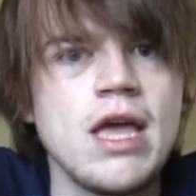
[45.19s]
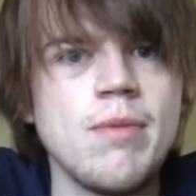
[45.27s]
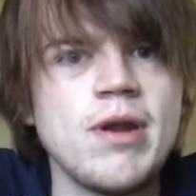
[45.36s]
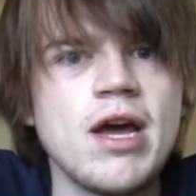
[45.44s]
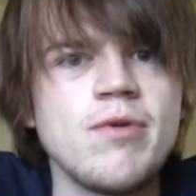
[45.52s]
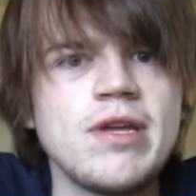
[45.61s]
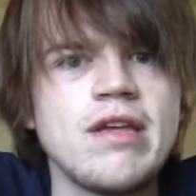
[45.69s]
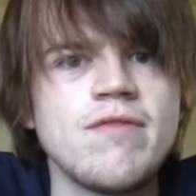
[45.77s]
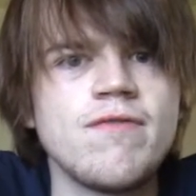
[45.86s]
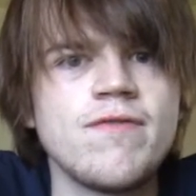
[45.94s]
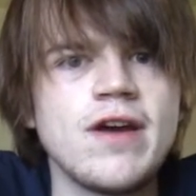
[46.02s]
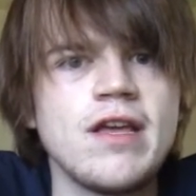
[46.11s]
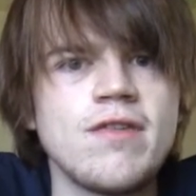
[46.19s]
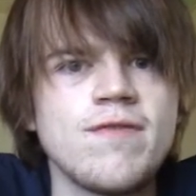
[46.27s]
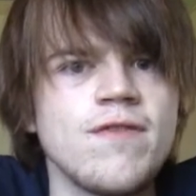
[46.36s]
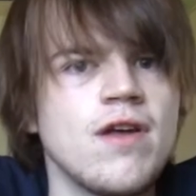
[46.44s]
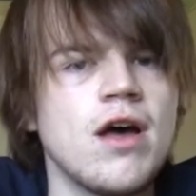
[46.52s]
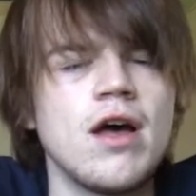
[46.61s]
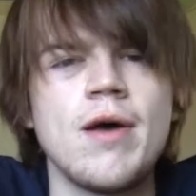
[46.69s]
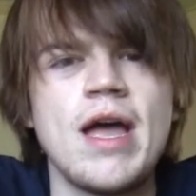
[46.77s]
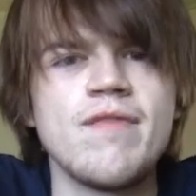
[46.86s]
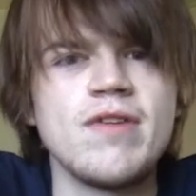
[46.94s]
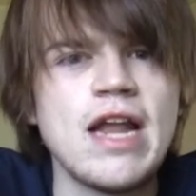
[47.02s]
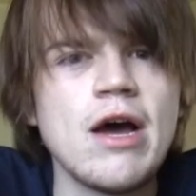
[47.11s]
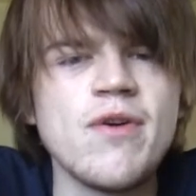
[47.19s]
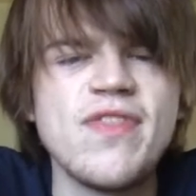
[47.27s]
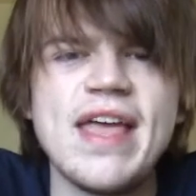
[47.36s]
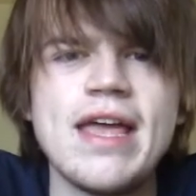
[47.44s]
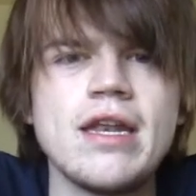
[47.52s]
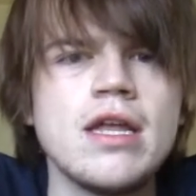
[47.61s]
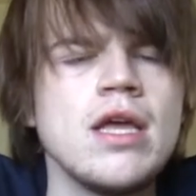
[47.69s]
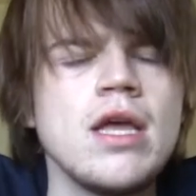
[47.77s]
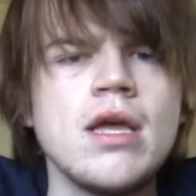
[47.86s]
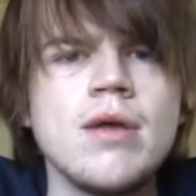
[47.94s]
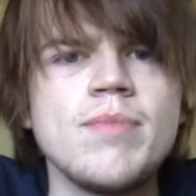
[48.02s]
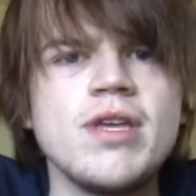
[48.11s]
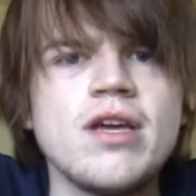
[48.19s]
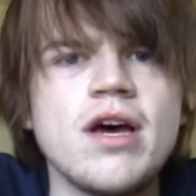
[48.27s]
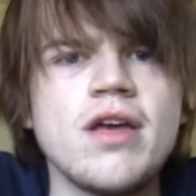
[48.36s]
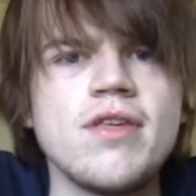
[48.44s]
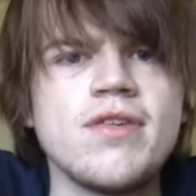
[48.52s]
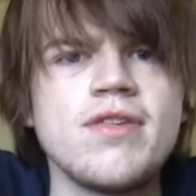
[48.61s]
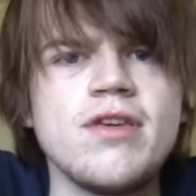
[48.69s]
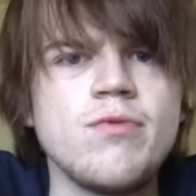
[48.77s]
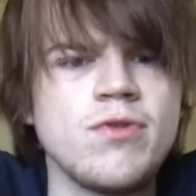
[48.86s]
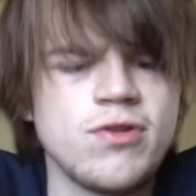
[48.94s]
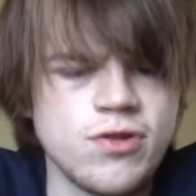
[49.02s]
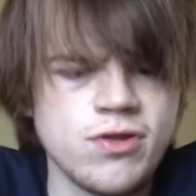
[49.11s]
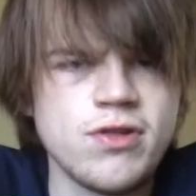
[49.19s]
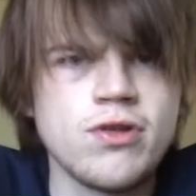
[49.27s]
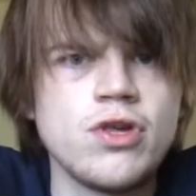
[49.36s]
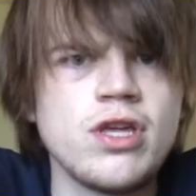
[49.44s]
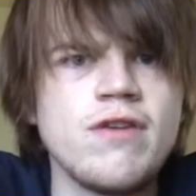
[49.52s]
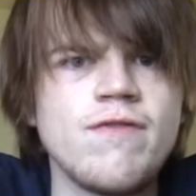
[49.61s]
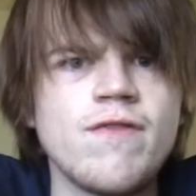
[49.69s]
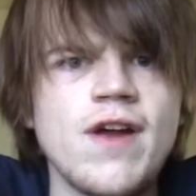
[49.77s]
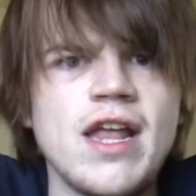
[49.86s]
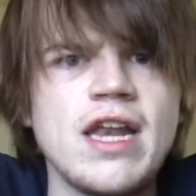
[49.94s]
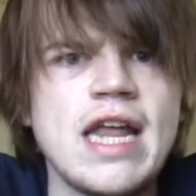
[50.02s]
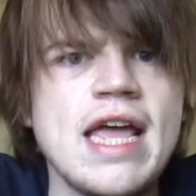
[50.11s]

Him and I have been getting fights uh, every now and then because he was just a shitty friend.